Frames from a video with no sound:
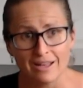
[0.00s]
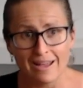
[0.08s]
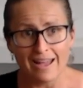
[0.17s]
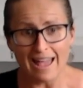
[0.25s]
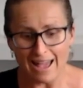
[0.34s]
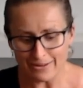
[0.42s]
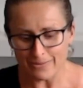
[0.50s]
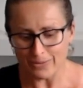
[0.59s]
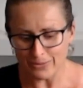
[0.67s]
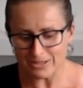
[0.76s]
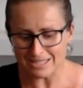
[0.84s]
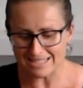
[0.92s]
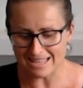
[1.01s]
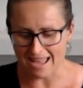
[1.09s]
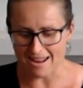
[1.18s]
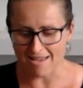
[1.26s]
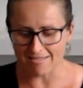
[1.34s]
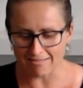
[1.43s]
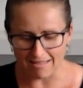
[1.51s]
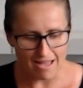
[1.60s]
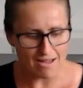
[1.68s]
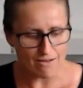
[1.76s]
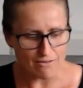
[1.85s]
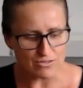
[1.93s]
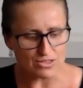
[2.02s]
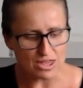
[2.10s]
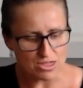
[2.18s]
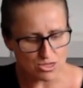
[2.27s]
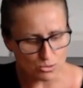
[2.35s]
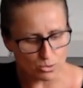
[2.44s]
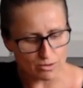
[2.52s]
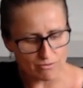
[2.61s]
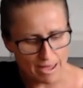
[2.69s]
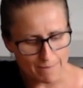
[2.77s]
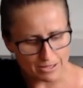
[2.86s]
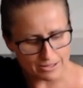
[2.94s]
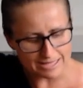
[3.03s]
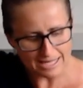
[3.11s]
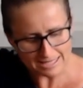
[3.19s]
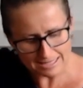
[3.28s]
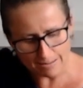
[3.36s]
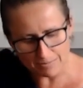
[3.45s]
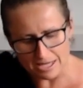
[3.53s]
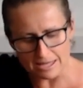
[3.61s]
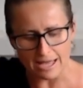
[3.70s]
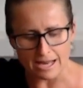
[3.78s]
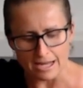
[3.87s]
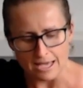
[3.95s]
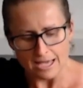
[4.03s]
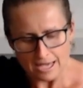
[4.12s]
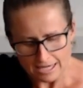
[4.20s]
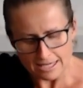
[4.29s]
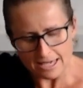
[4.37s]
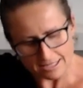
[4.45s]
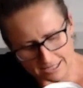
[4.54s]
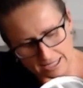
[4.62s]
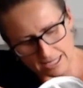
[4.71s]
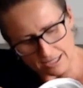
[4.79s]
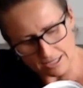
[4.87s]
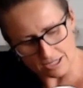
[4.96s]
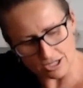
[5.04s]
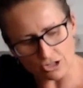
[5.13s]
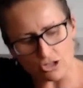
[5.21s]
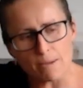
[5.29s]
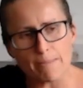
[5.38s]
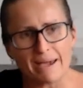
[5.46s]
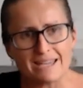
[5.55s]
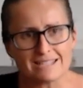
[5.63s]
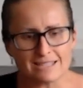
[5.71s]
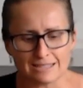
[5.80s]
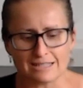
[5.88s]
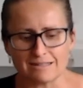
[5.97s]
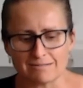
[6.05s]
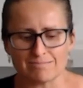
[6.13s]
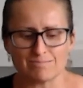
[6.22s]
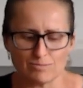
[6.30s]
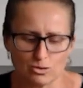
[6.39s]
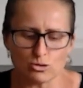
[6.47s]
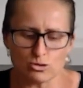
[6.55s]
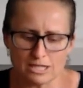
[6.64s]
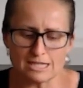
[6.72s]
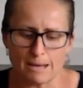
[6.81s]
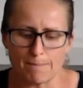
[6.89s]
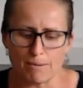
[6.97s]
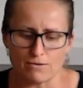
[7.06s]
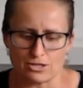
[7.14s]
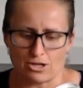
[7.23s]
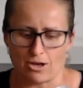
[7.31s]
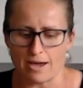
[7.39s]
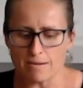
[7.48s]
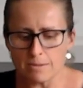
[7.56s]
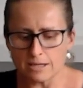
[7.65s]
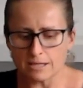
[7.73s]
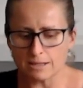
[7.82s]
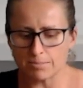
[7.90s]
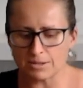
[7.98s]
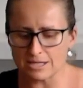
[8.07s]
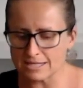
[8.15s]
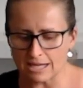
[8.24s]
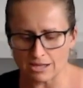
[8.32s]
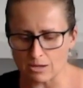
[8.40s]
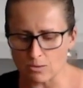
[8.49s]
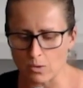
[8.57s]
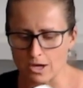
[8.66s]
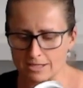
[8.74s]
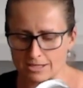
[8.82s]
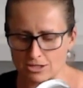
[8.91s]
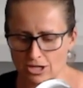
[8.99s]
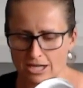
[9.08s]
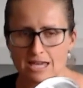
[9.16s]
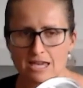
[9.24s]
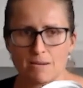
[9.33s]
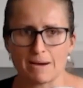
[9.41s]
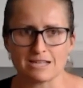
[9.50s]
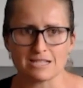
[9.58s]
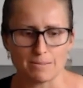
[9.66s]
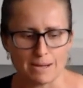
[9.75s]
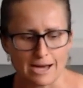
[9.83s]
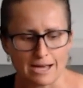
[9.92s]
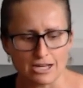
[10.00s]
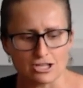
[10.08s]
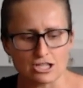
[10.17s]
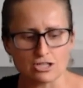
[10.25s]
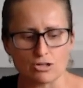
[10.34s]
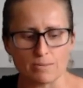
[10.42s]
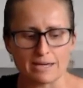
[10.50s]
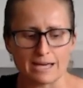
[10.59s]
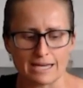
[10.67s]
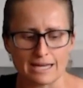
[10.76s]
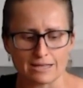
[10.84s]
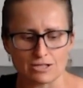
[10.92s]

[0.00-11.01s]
How cool is that? I love that they thought of that, because that's something that, yes, it, you know, your base loosens up over time, but there's nothing worse than trying to get your base apart and just not being able to get the